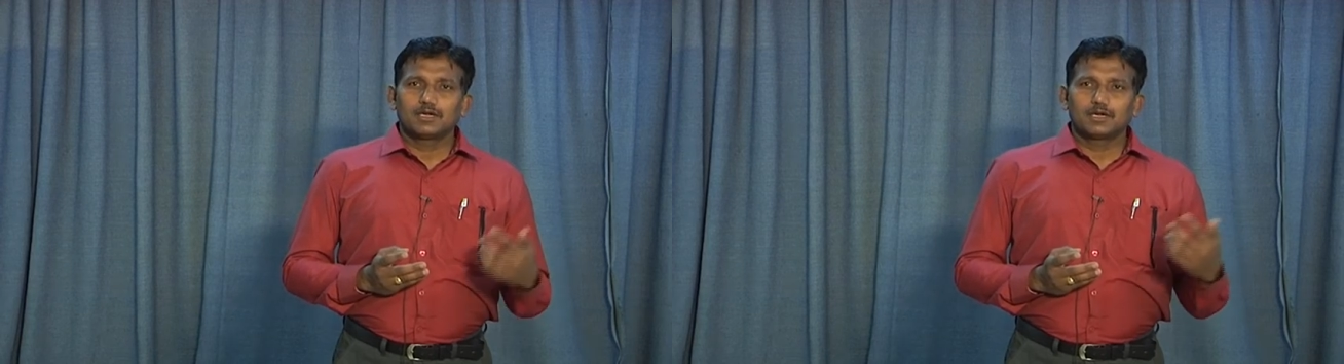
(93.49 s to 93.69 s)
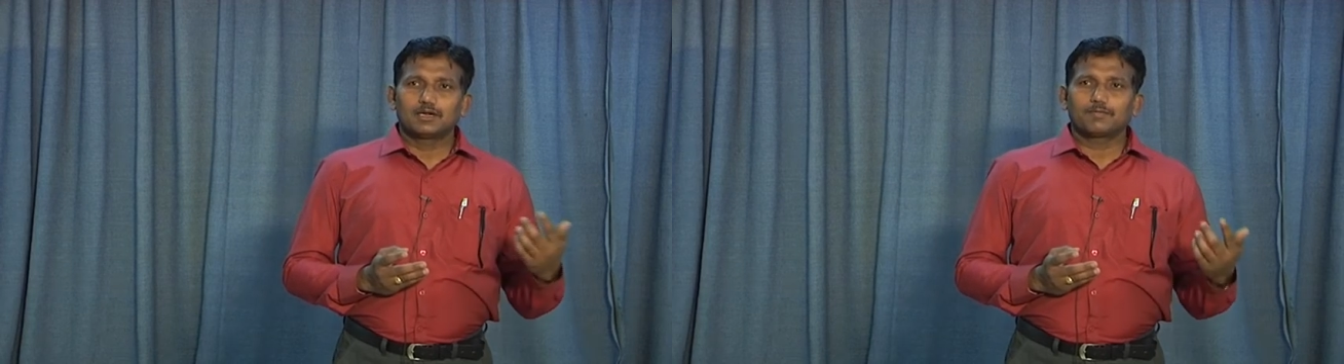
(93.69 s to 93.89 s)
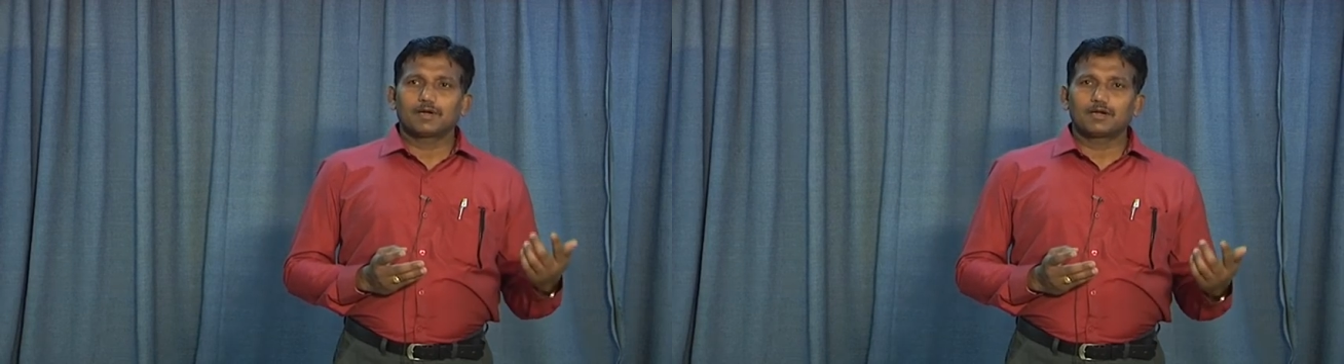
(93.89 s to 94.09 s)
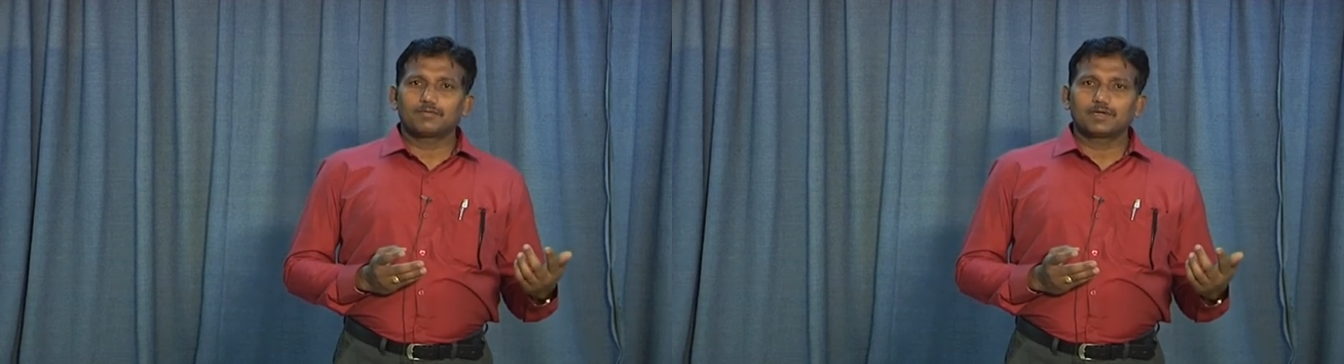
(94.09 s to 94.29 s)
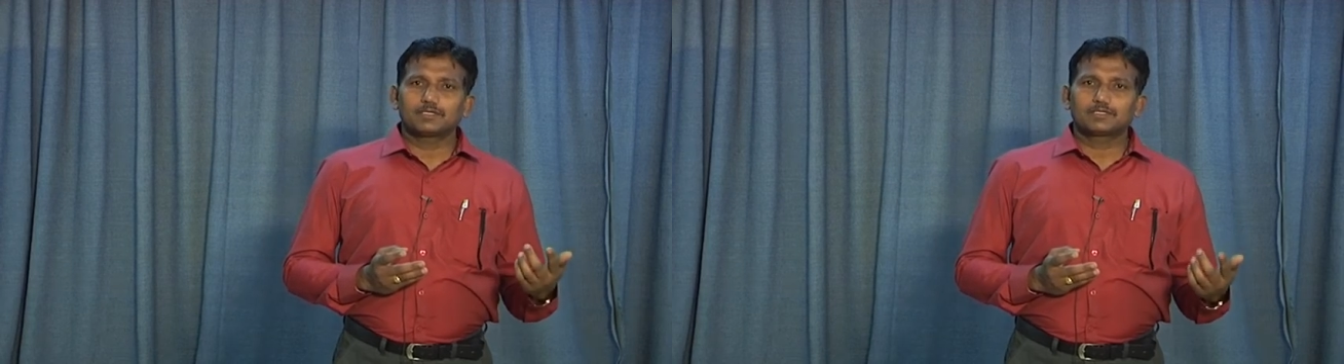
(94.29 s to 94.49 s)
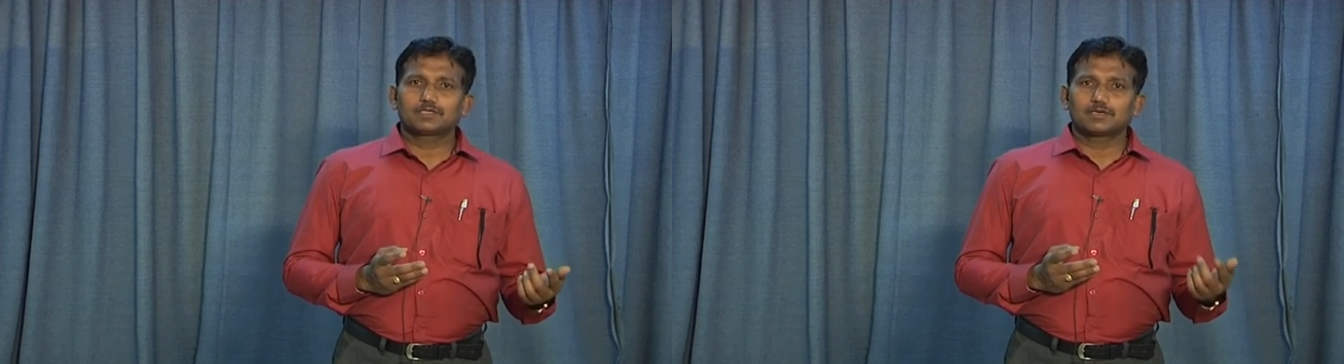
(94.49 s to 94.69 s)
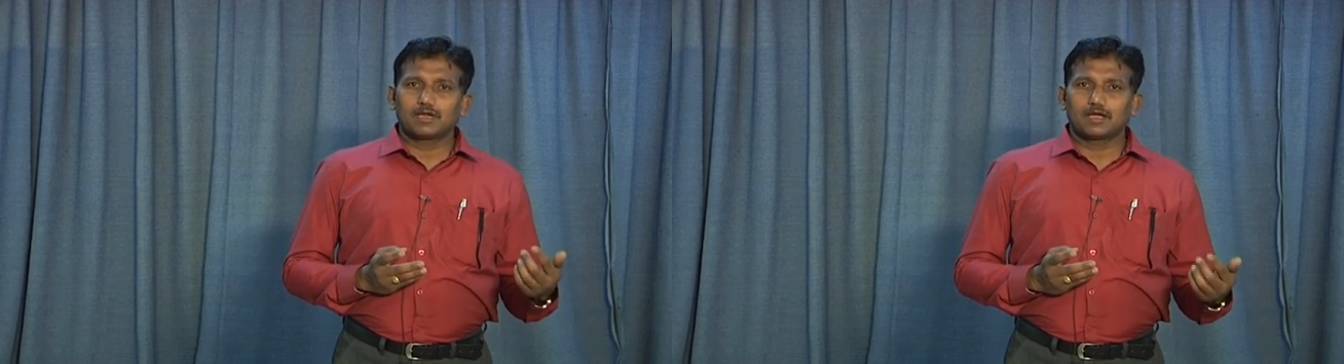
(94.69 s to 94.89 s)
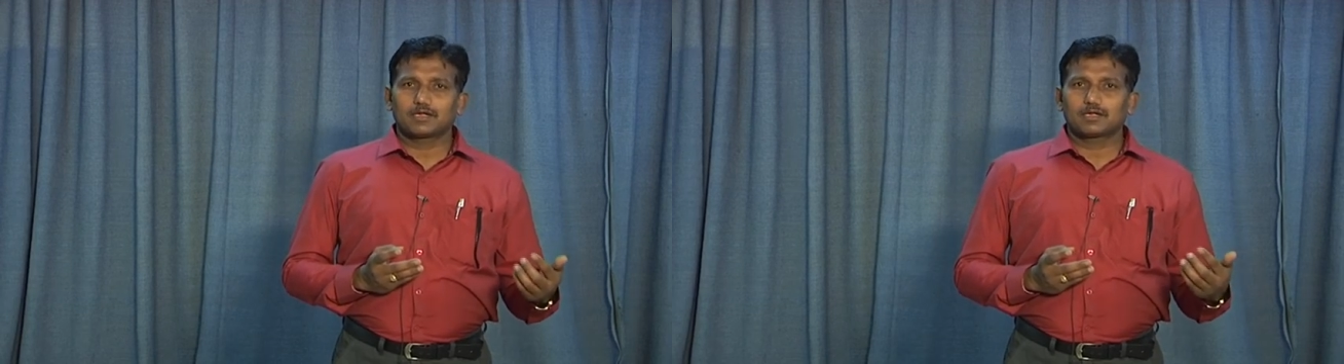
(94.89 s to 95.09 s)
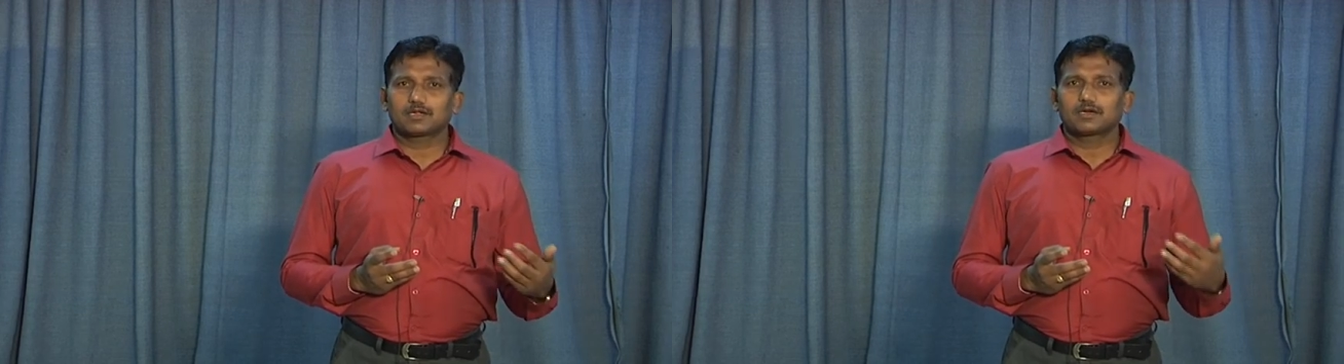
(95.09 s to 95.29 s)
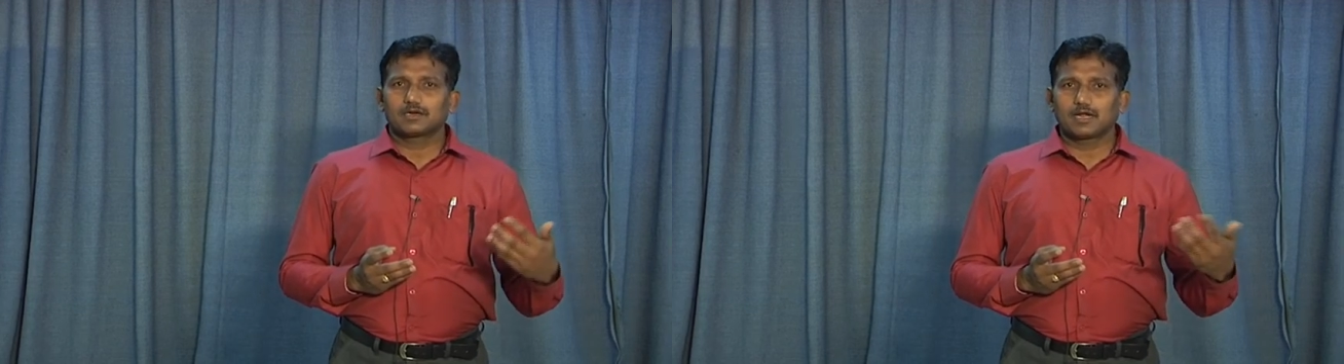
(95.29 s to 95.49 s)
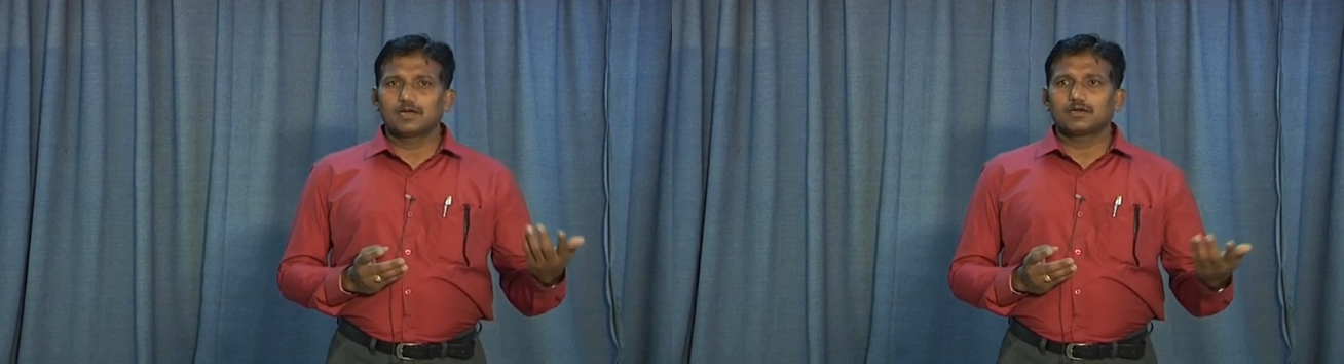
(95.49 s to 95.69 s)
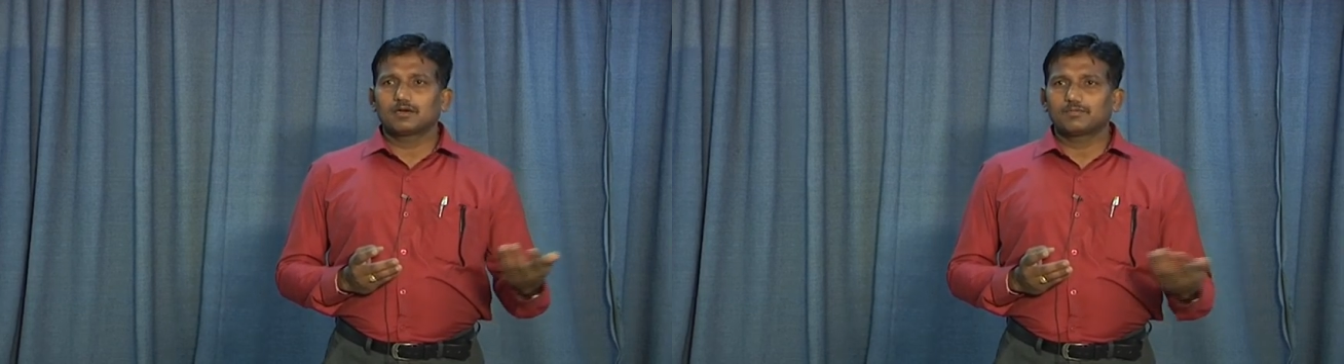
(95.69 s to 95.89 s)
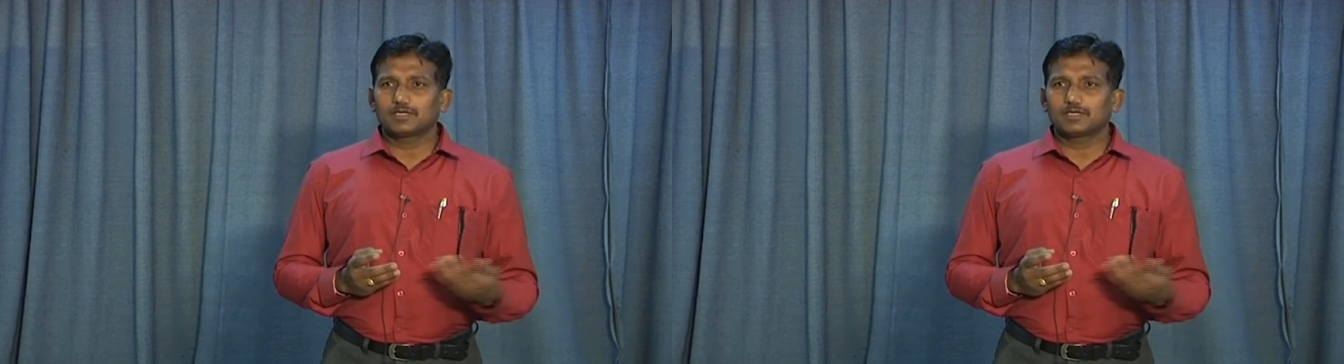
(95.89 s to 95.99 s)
in different ways like dial